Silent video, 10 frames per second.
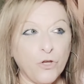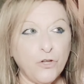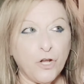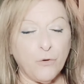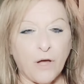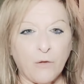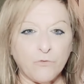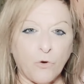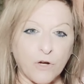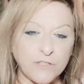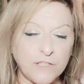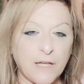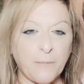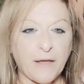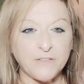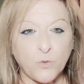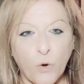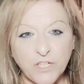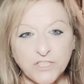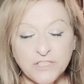you know, I'll talk to them, ask
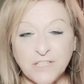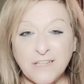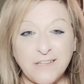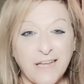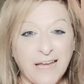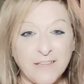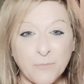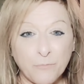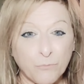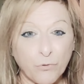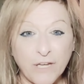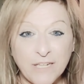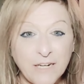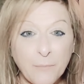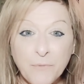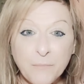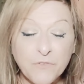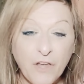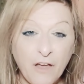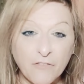questions, and then they end up bringing it up
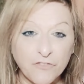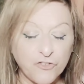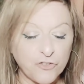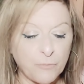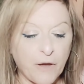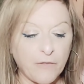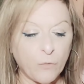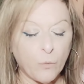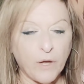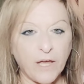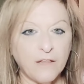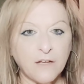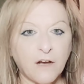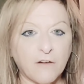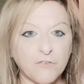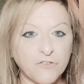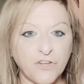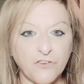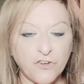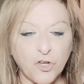themselves just by the way the
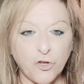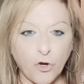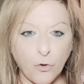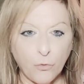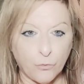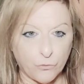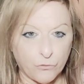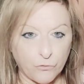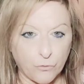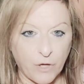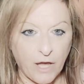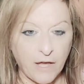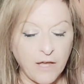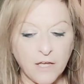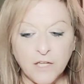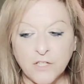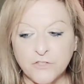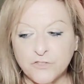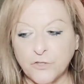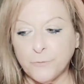conversation goes, okay?
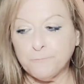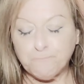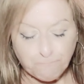So